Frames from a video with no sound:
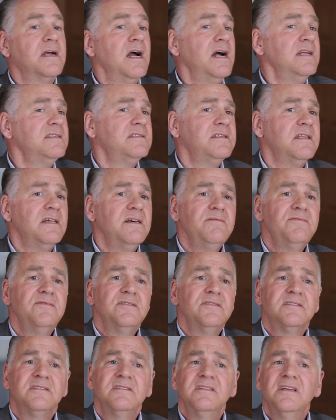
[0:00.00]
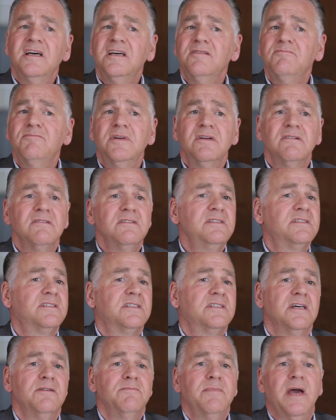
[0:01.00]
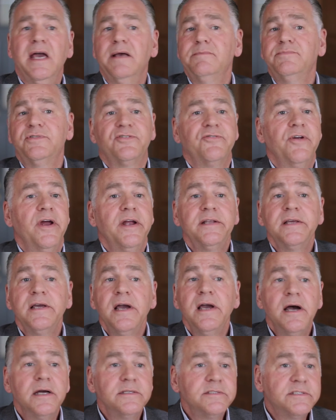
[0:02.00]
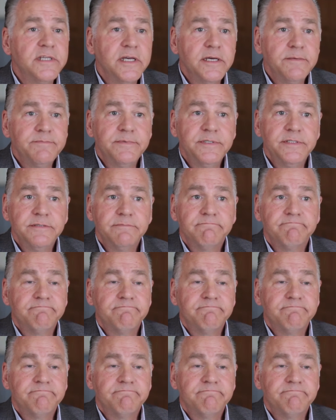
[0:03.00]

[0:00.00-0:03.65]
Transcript: God's love is not merely some abstract concept, it